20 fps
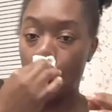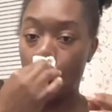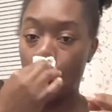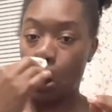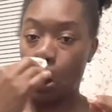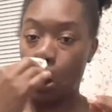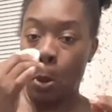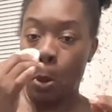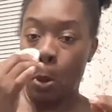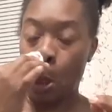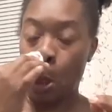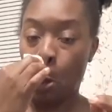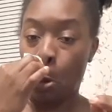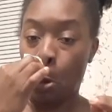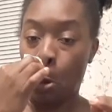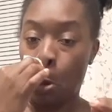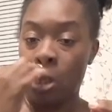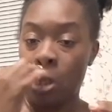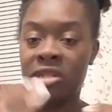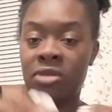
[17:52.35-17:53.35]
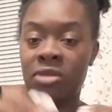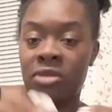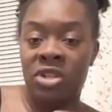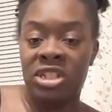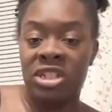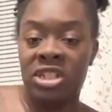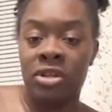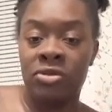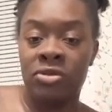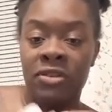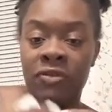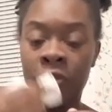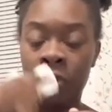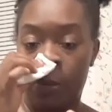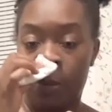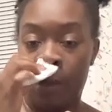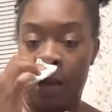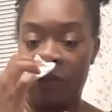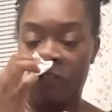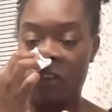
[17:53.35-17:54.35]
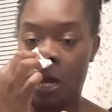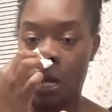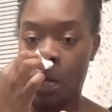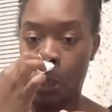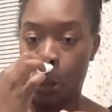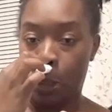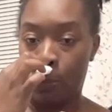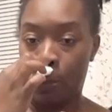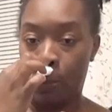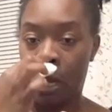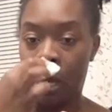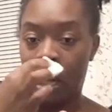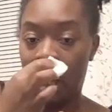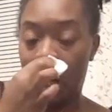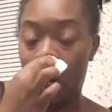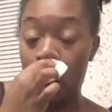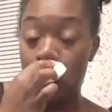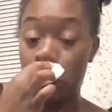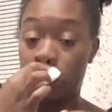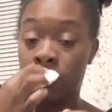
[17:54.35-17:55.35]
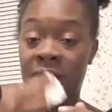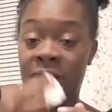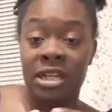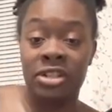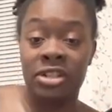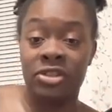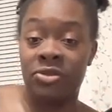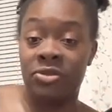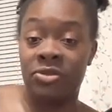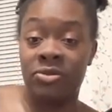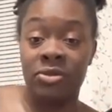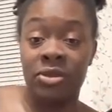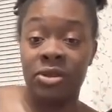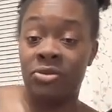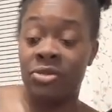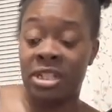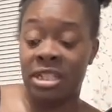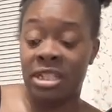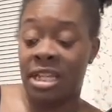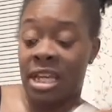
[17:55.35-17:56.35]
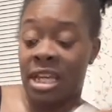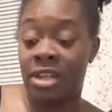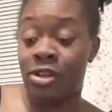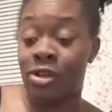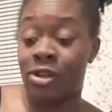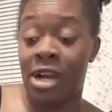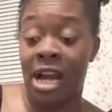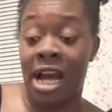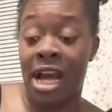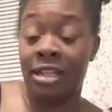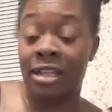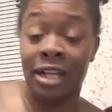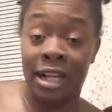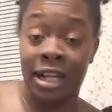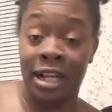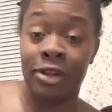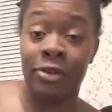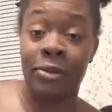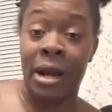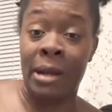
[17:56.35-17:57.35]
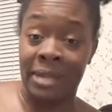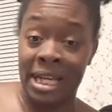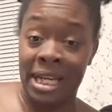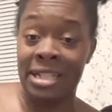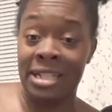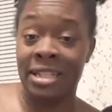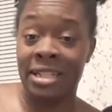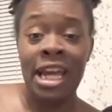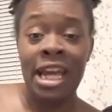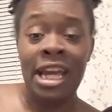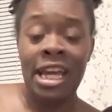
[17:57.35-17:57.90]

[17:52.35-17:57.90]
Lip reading: What's so difficult about finding somebody? Is it because you just can't, you're not looking in the right place?